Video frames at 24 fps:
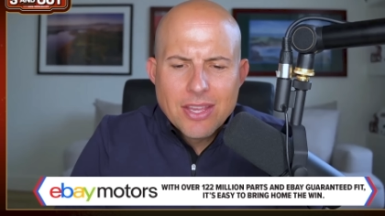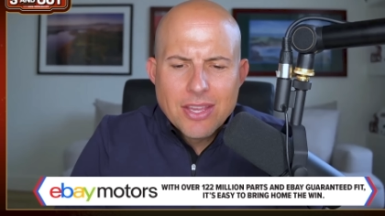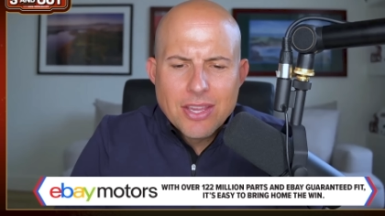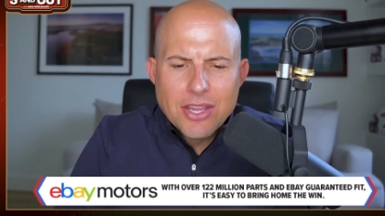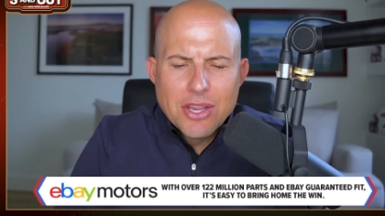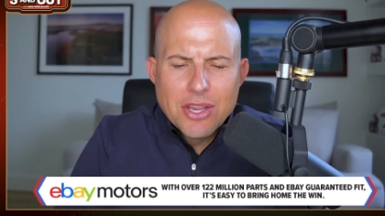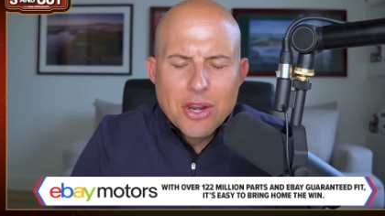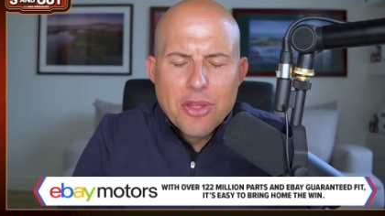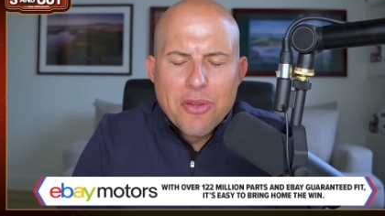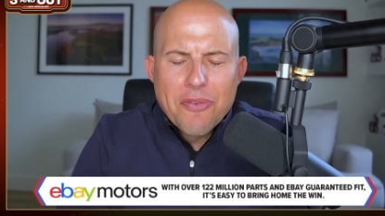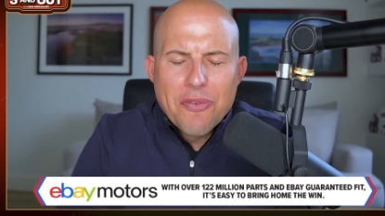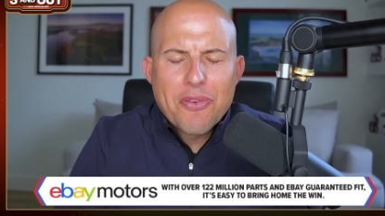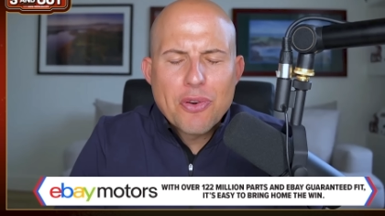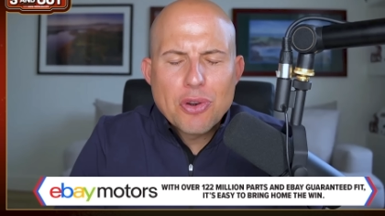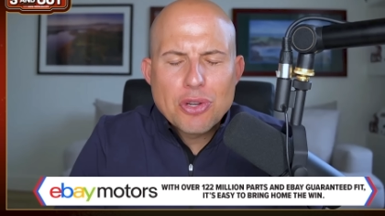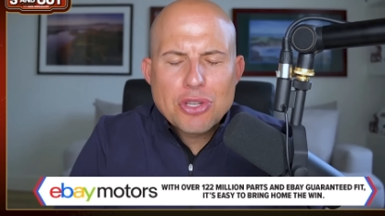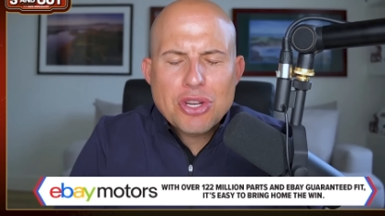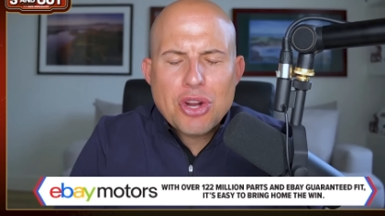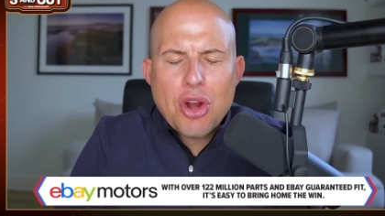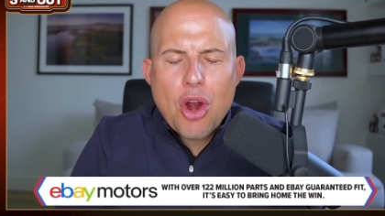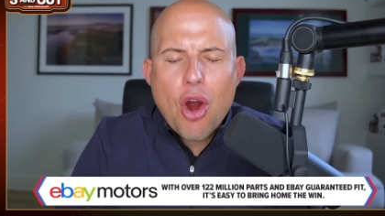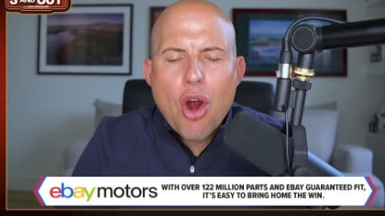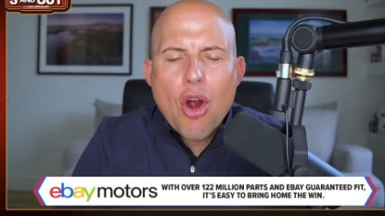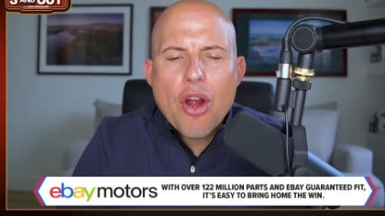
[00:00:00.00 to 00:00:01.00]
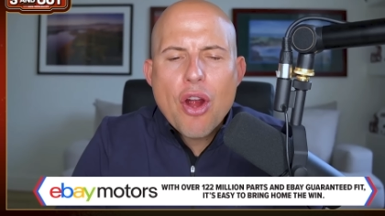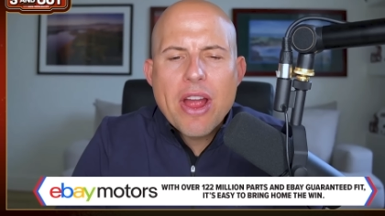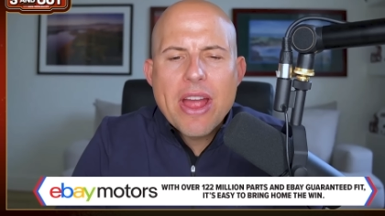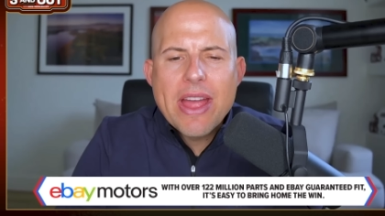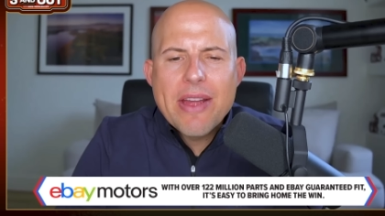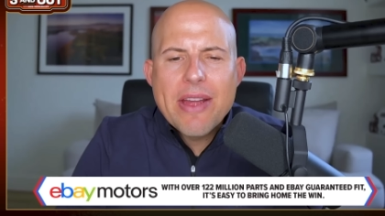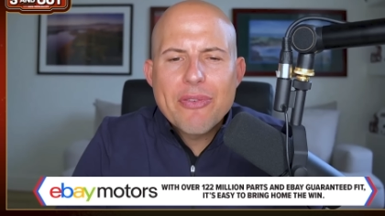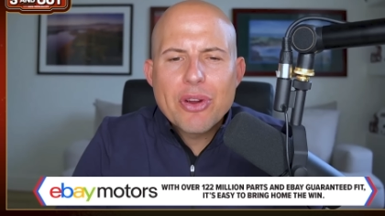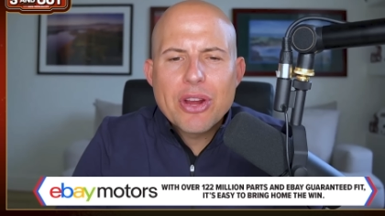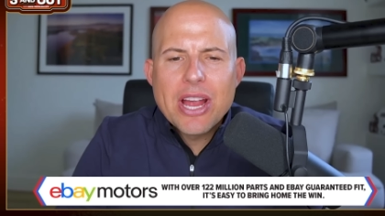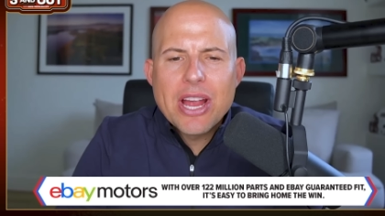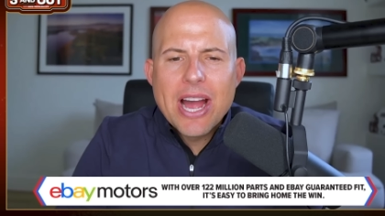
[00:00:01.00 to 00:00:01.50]
You know, the first car I
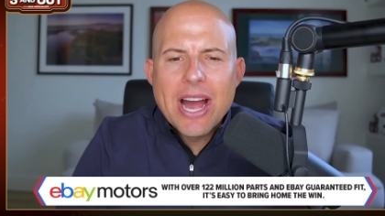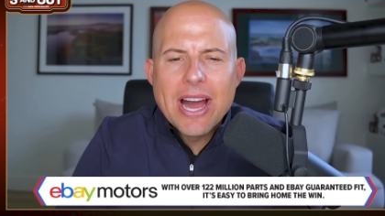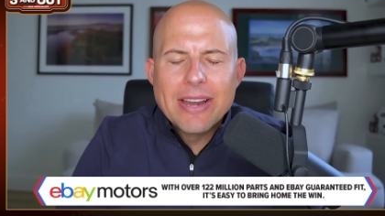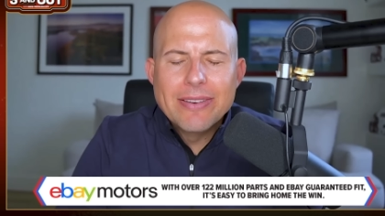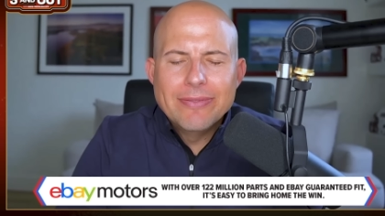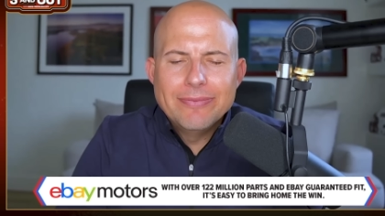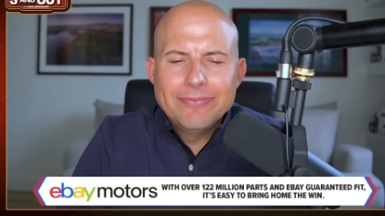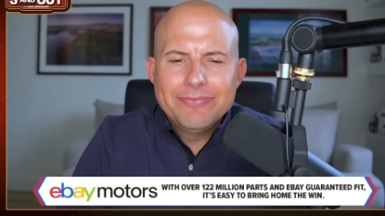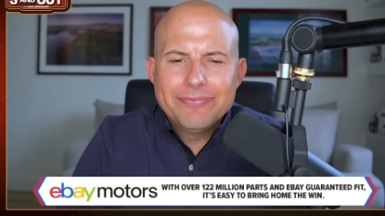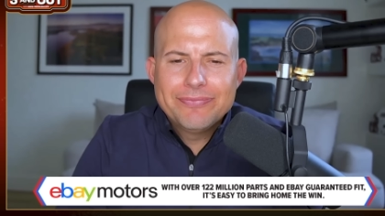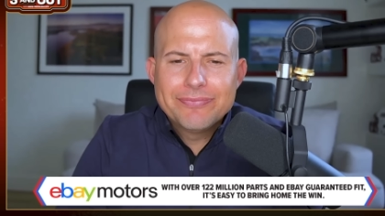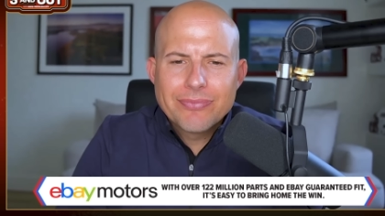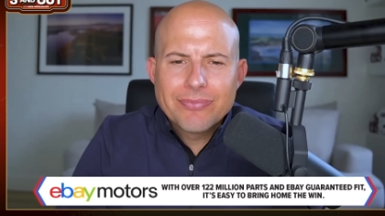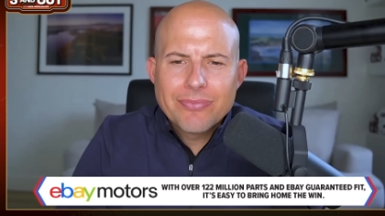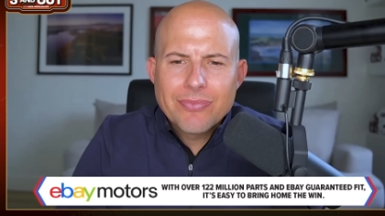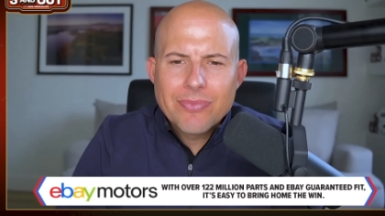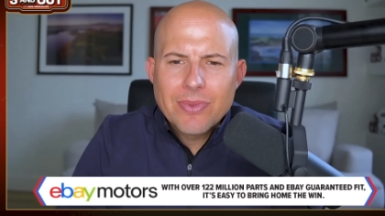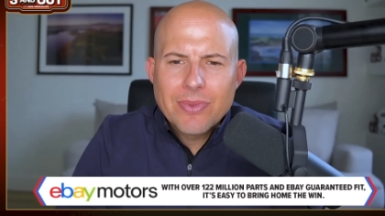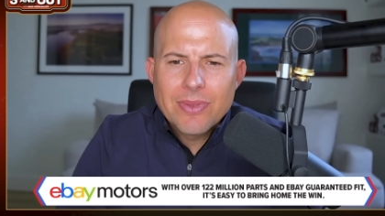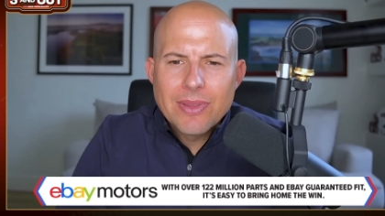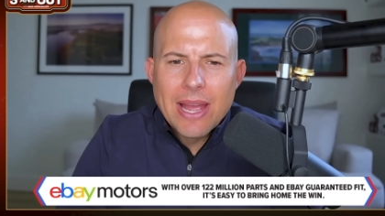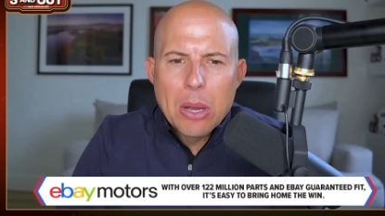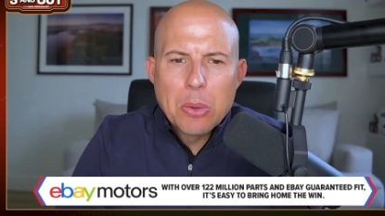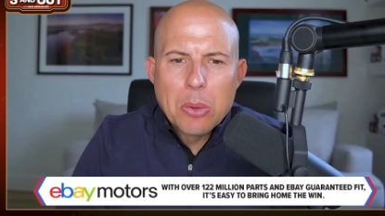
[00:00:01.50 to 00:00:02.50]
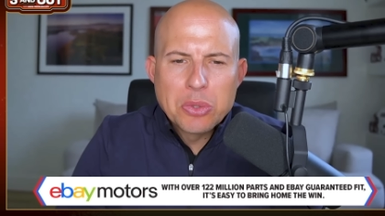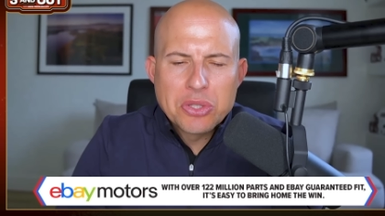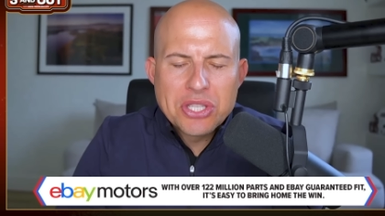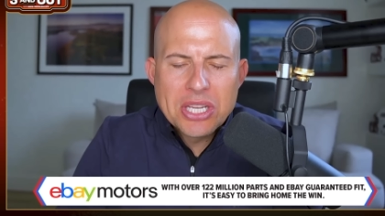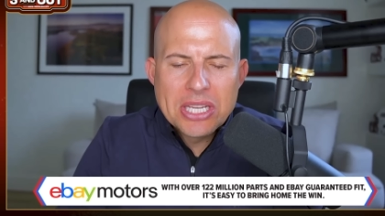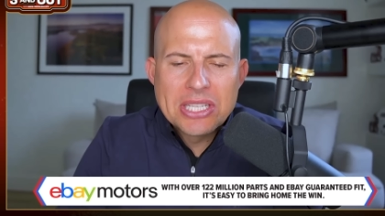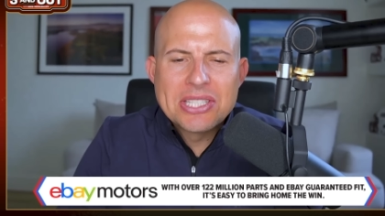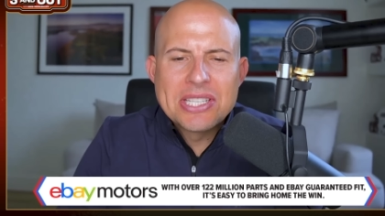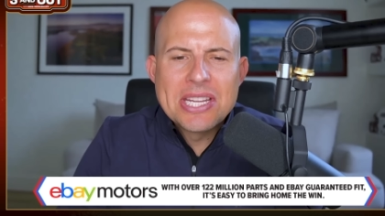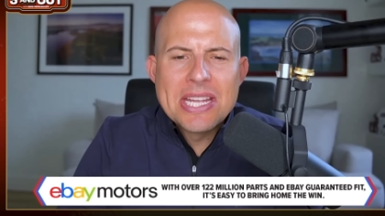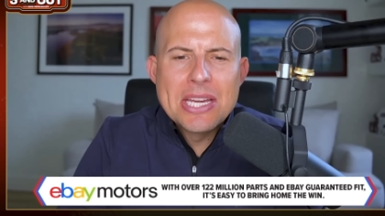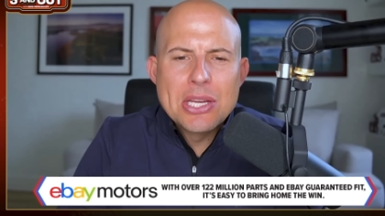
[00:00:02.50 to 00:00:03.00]
ever got, I was
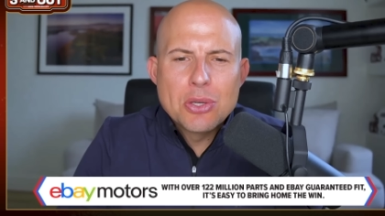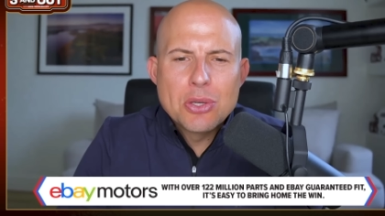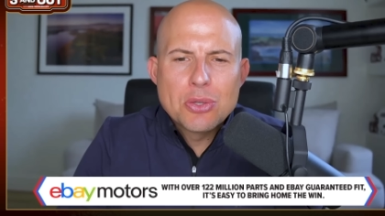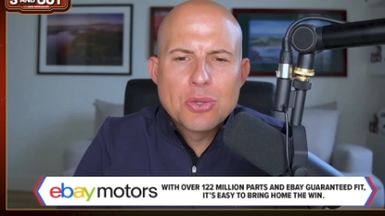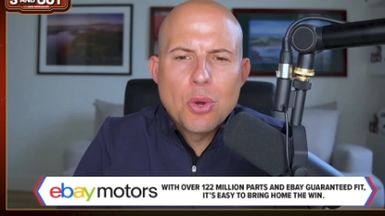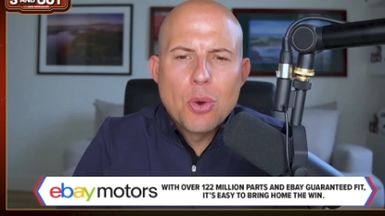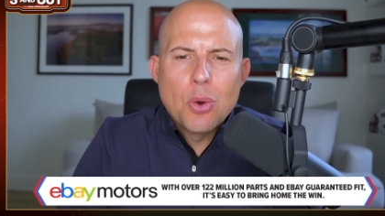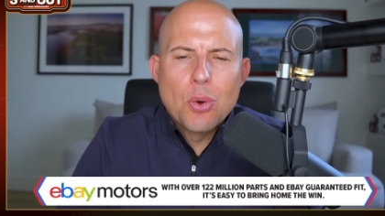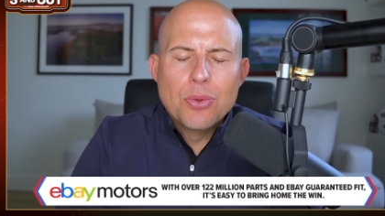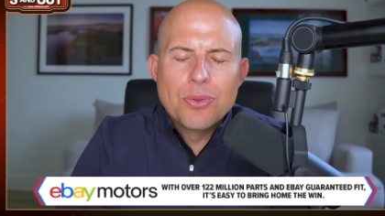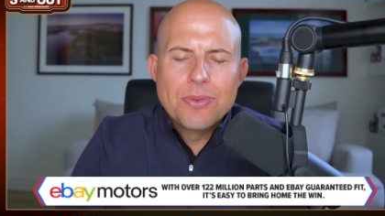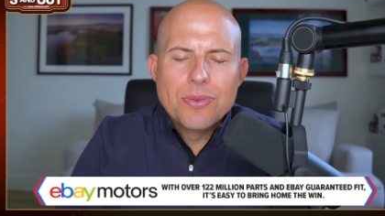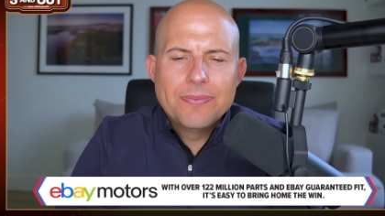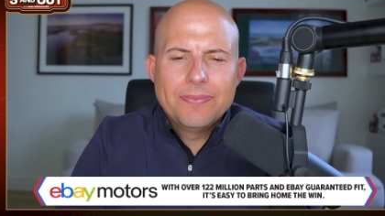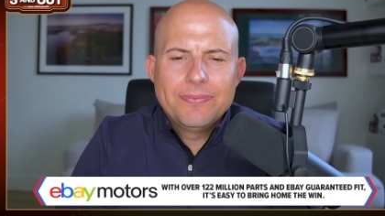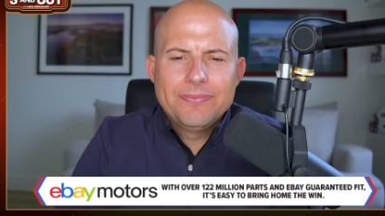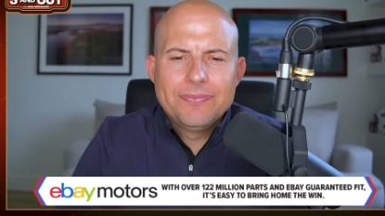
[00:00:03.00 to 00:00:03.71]
16 years old.